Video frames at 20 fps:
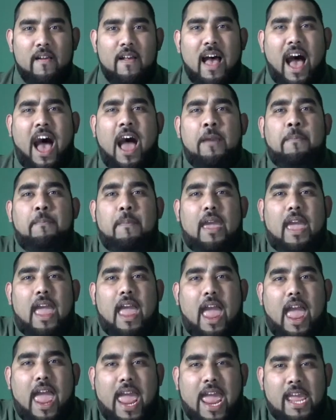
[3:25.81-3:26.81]
I'm
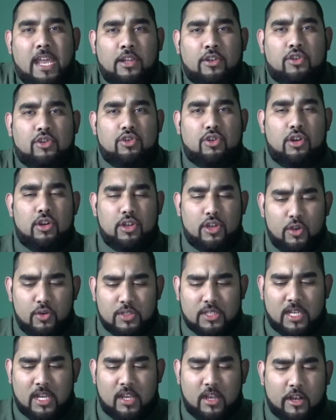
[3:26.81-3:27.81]
introduced
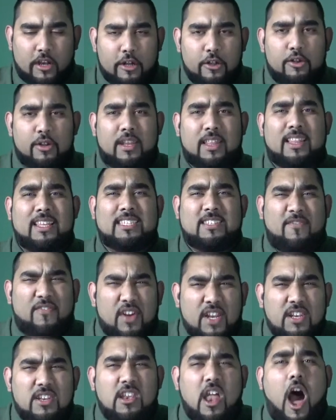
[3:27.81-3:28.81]
and included in this
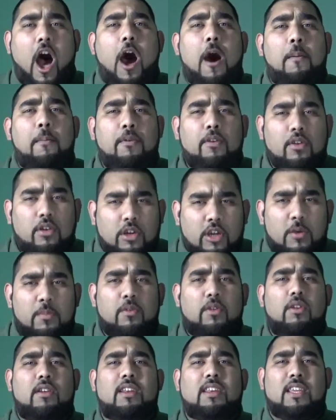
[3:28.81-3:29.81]
phenomenal
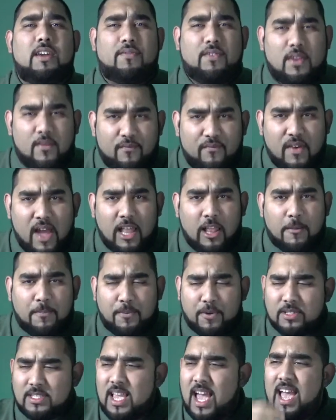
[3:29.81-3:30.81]
community of
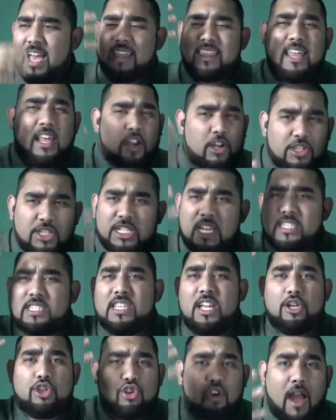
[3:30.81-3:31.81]
developers that are just
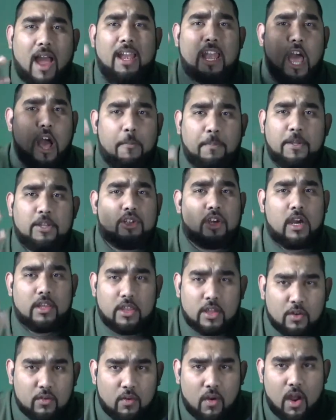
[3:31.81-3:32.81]
there trying to help each other
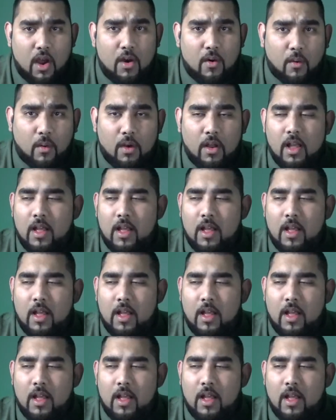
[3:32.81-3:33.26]
grow.